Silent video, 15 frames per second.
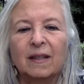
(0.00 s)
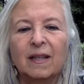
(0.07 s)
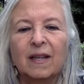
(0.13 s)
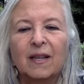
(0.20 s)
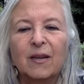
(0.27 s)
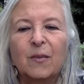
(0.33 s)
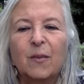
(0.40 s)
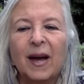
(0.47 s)

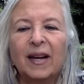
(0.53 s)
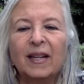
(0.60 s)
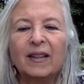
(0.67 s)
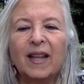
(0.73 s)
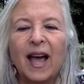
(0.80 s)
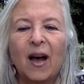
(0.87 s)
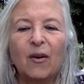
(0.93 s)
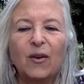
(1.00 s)
You might
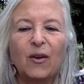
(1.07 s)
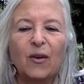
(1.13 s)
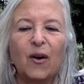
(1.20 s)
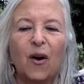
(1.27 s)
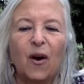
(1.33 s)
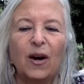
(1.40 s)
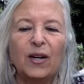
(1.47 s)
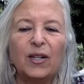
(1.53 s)
allow your
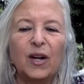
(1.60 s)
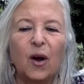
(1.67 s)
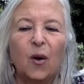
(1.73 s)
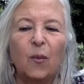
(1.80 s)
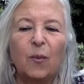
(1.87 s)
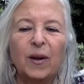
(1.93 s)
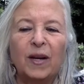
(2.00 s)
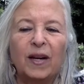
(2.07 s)
heart to
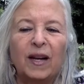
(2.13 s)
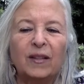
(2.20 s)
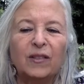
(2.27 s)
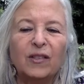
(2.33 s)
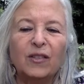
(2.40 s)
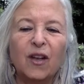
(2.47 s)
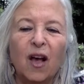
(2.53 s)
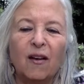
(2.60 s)
open and
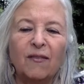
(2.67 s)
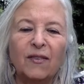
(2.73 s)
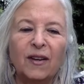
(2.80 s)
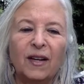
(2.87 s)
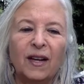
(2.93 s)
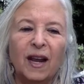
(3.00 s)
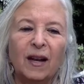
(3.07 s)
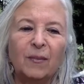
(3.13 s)

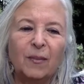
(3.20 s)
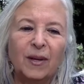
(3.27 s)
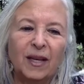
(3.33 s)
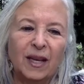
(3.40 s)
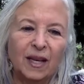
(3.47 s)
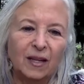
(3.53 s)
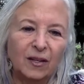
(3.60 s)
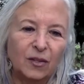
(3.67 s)
soften and
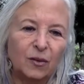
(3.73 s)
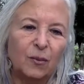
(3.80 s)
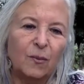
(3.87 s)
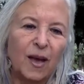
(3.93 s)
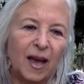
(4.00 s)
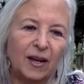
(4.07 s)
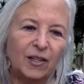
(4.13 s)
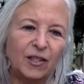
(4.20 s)
begin to
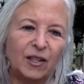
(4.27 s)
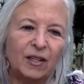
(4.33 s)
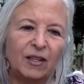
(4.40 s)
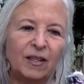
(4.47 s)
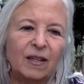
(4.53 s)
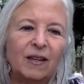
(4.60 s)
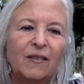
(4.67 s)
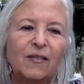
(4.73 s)
imagine
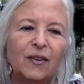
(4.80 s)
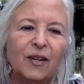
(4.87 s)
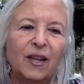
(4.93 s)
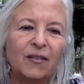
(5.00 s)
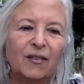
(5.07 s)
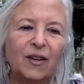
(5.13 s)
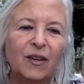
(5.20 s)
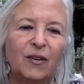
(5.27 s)

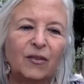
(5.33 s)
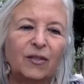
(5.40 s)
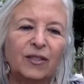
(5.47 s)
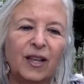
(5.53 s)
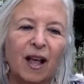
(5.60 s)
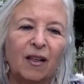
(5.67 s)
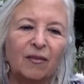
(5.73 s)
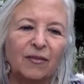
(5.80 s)
forgiving
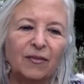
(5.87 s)
yourself.